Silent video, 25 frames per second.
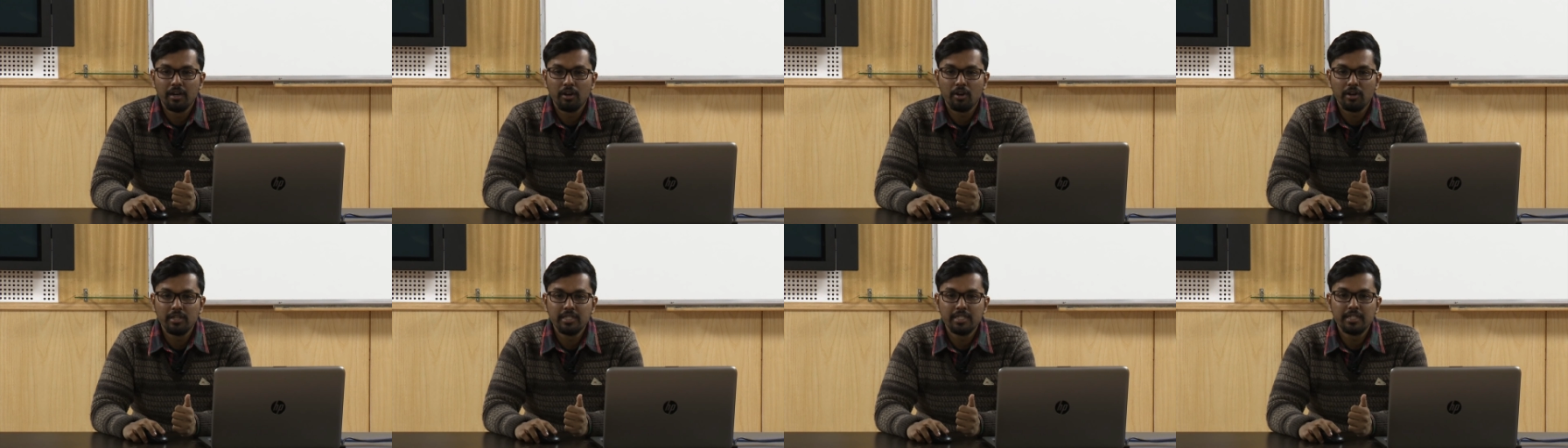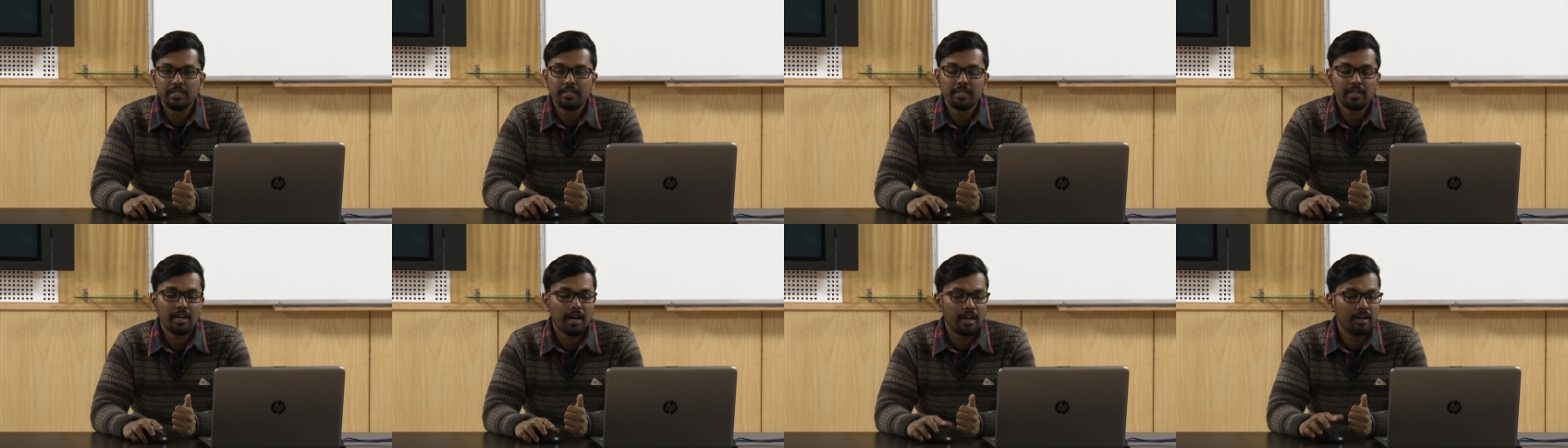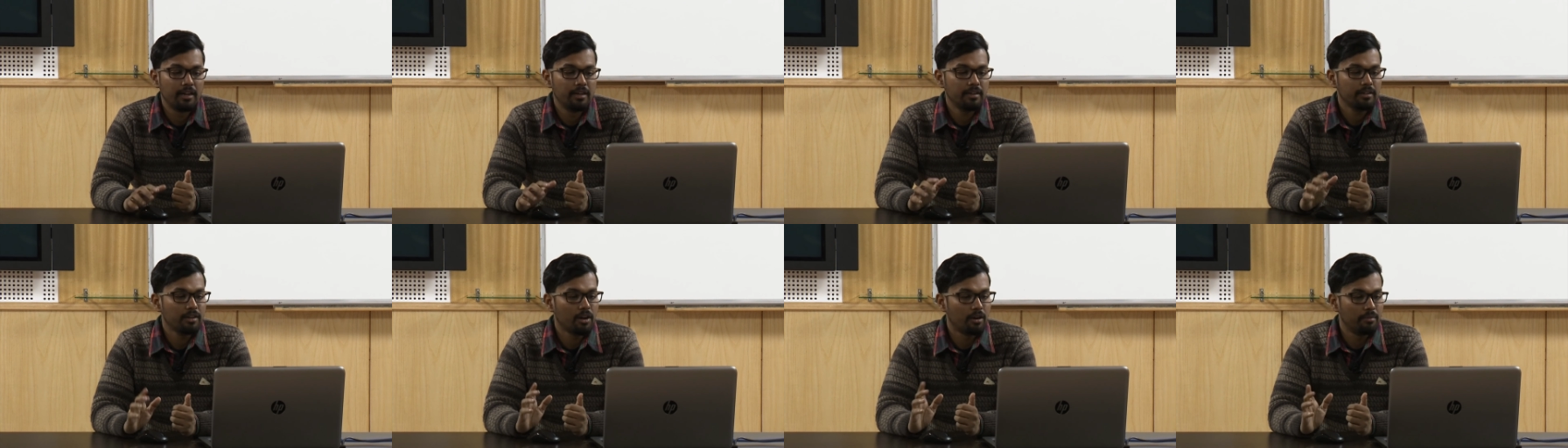consider the
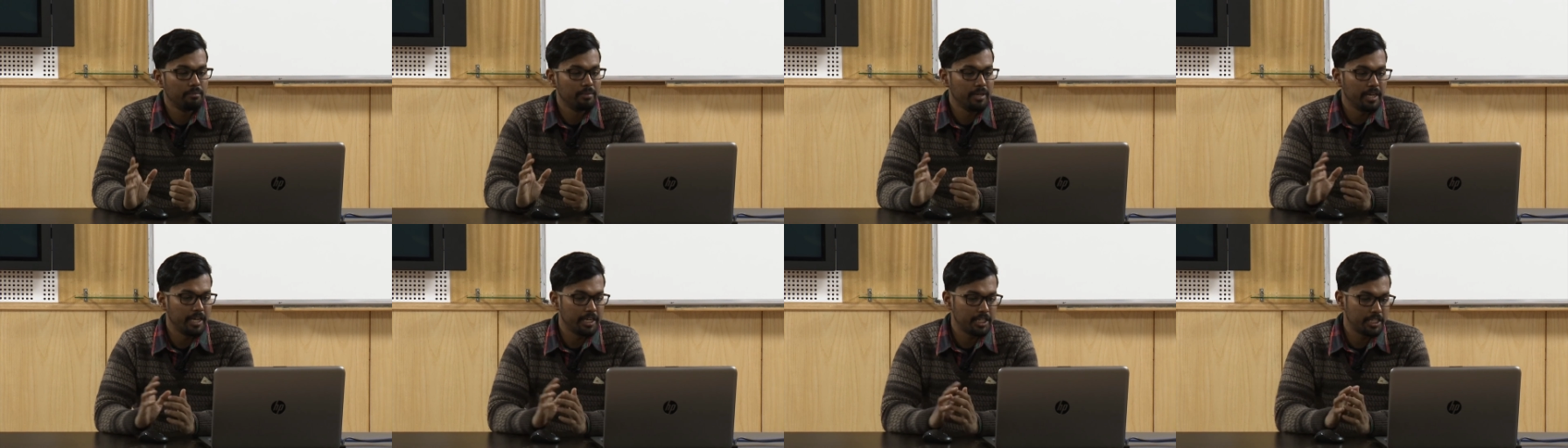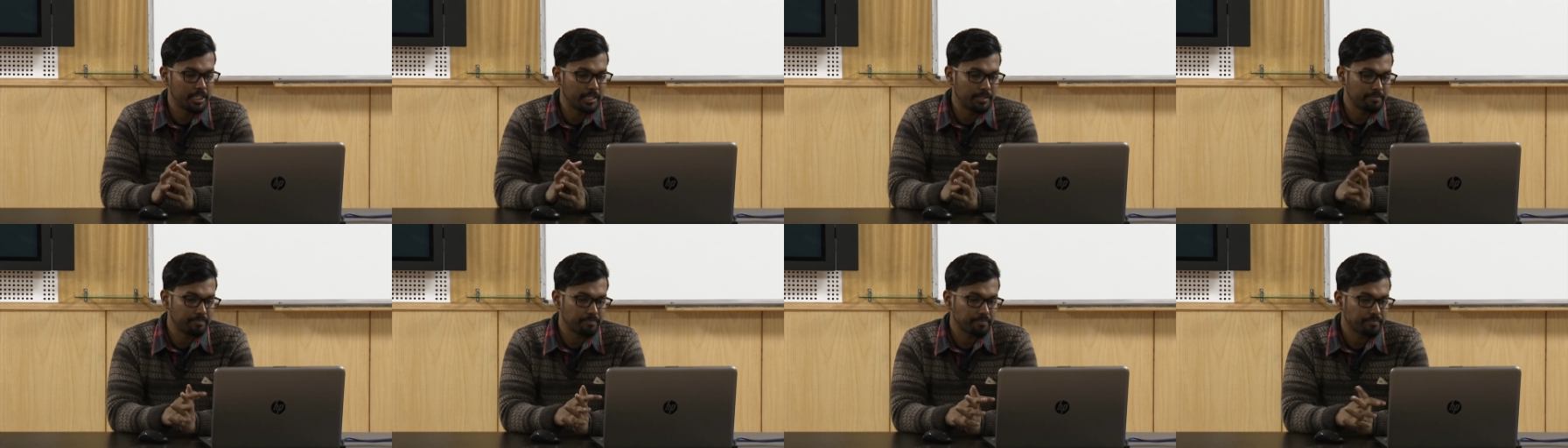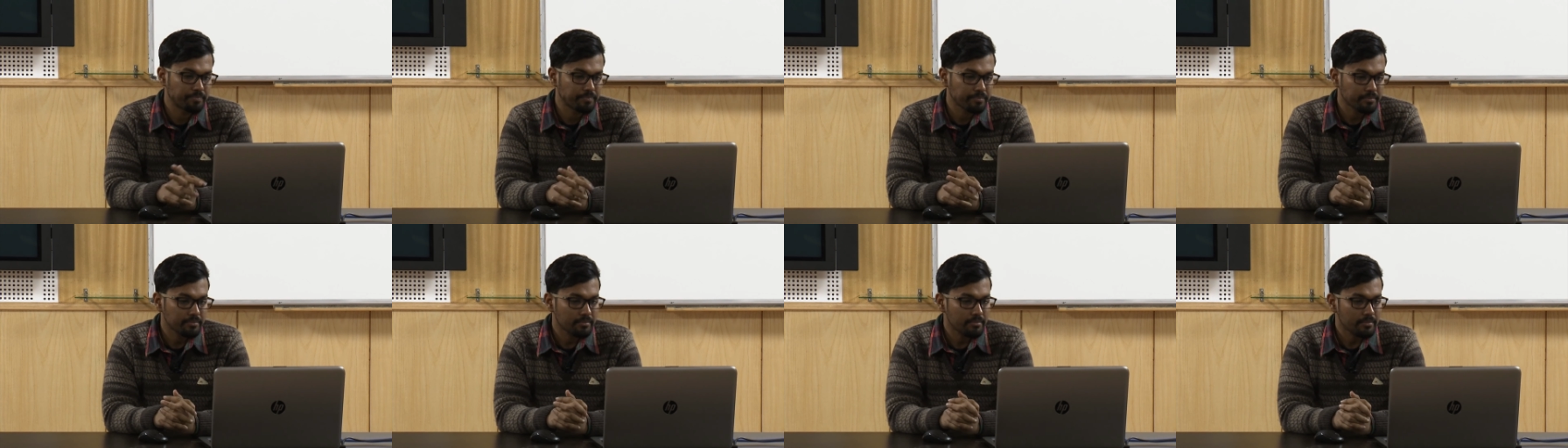color combination.
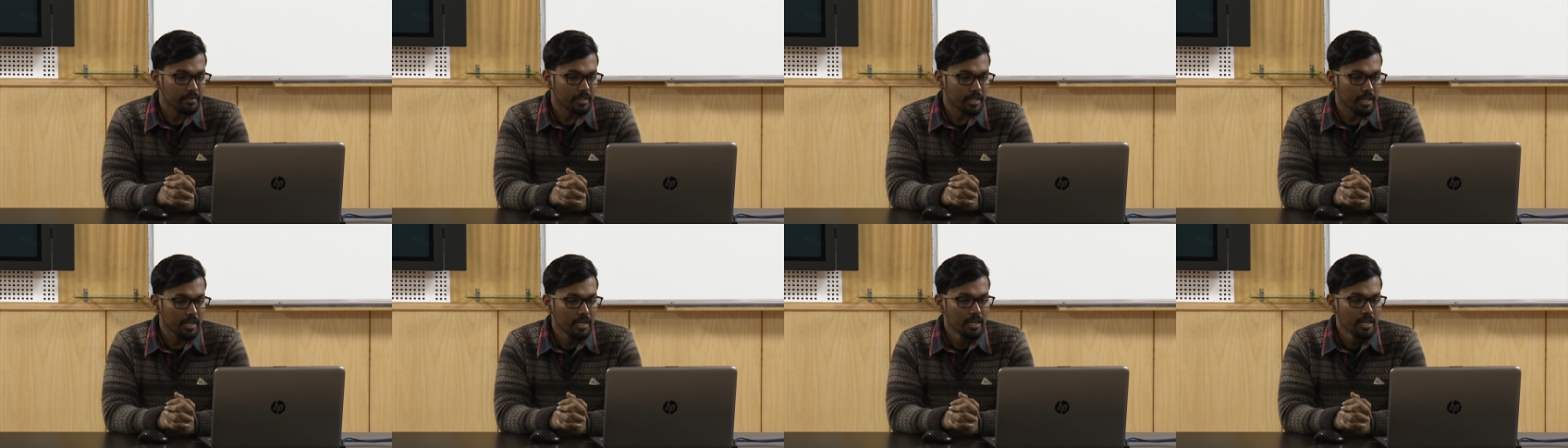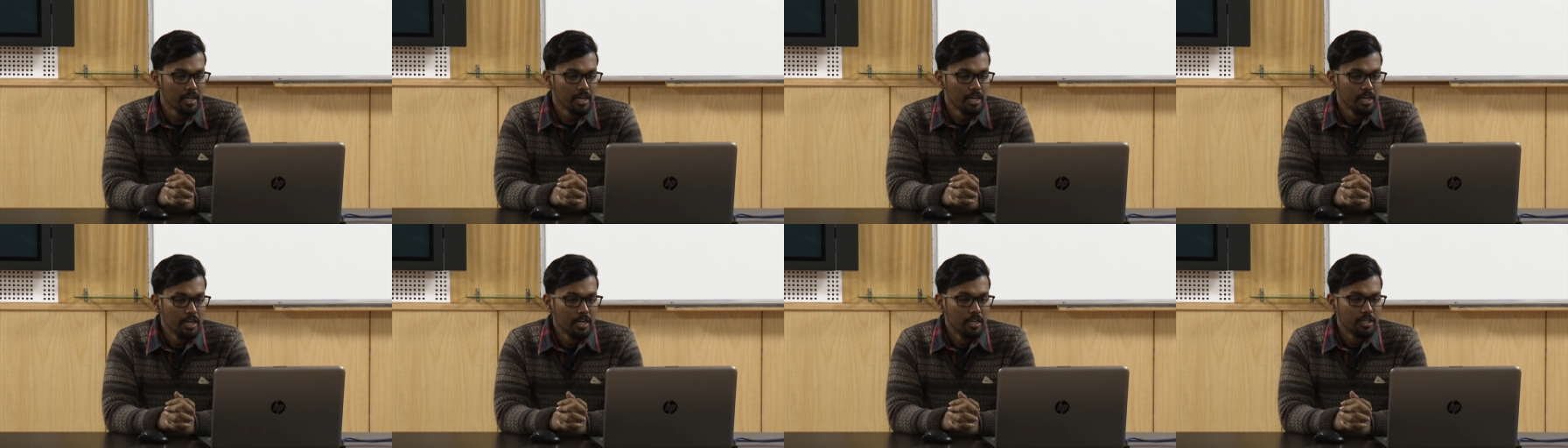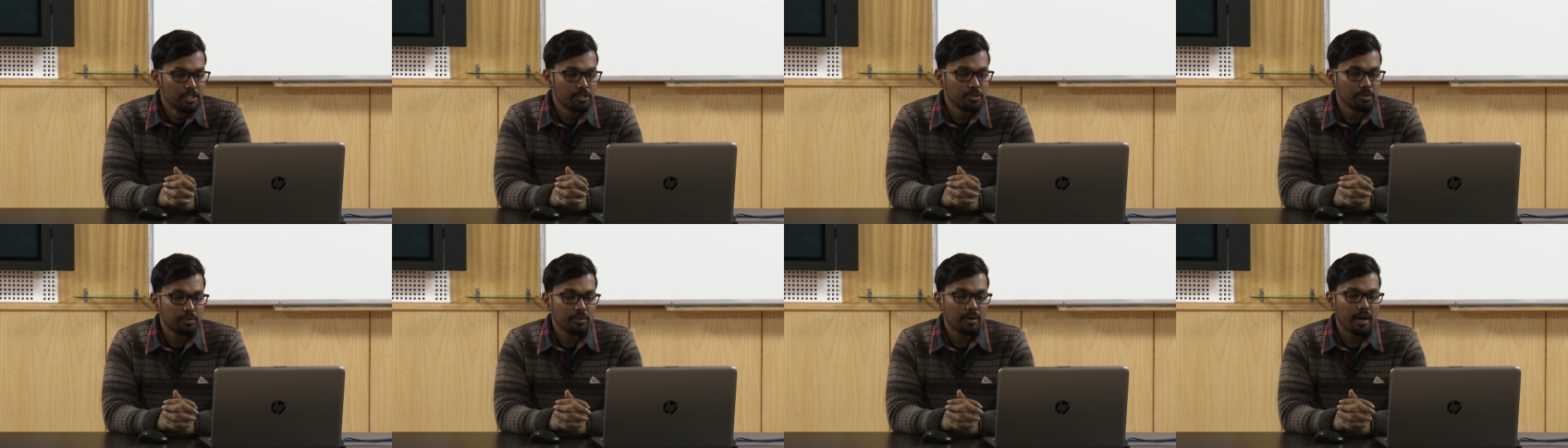
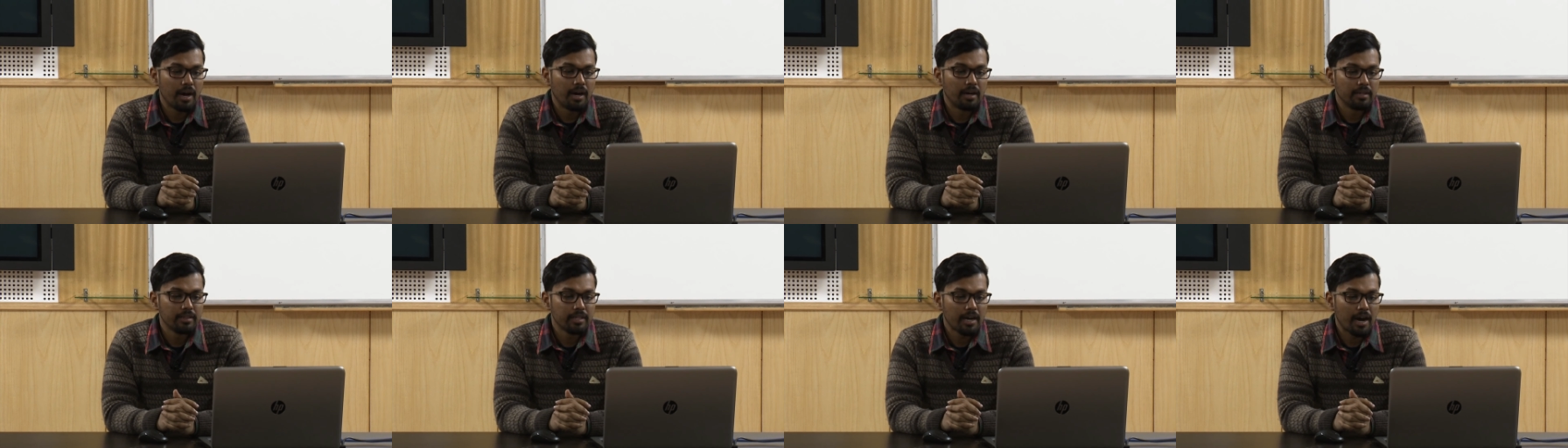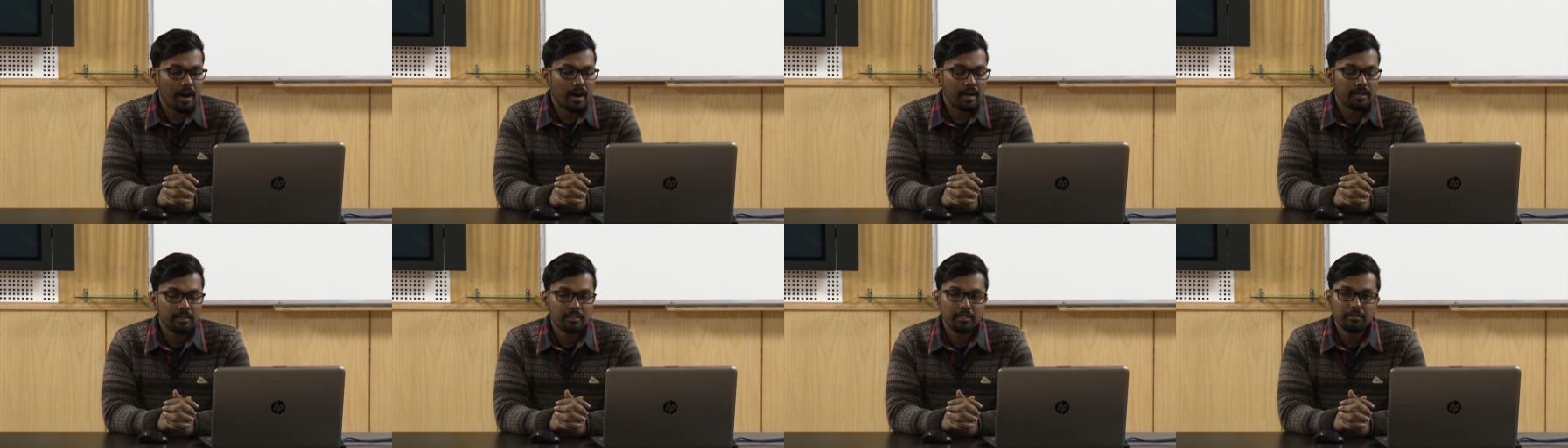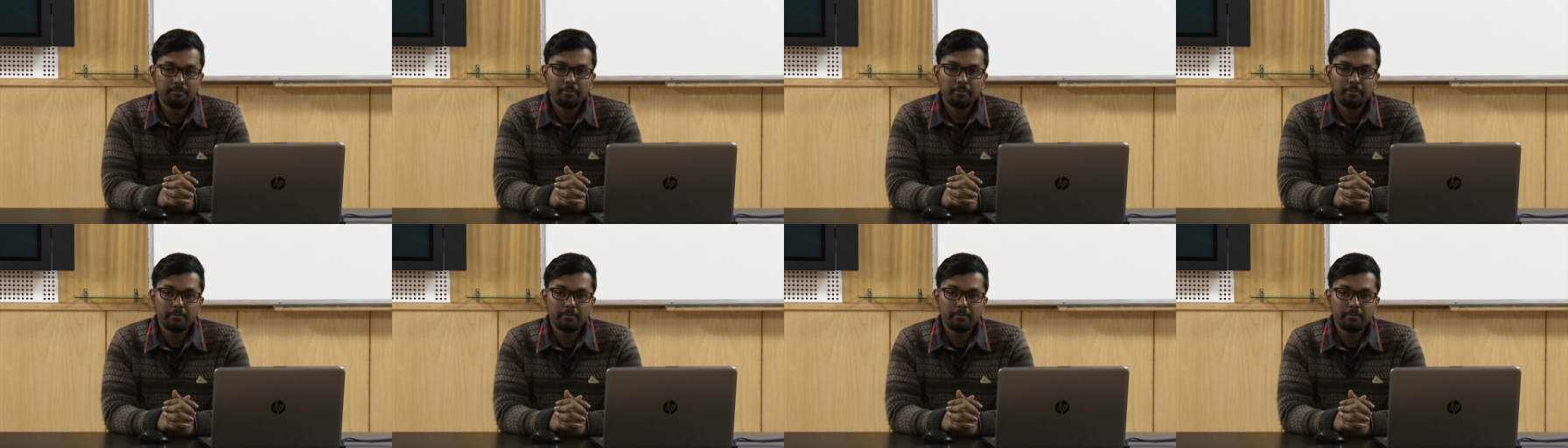So the Arthur